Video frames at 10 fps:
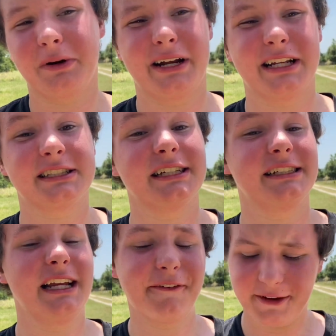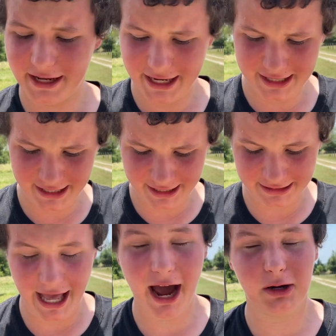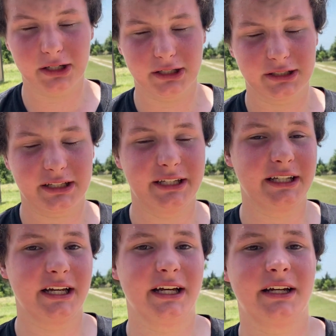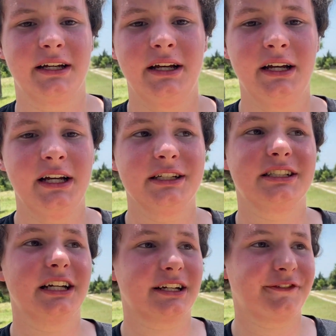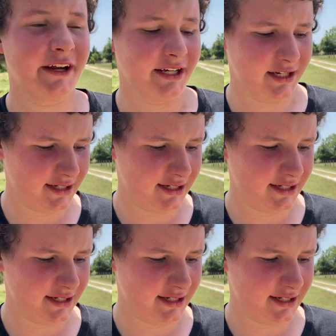one is significantly louder than the 6 feet.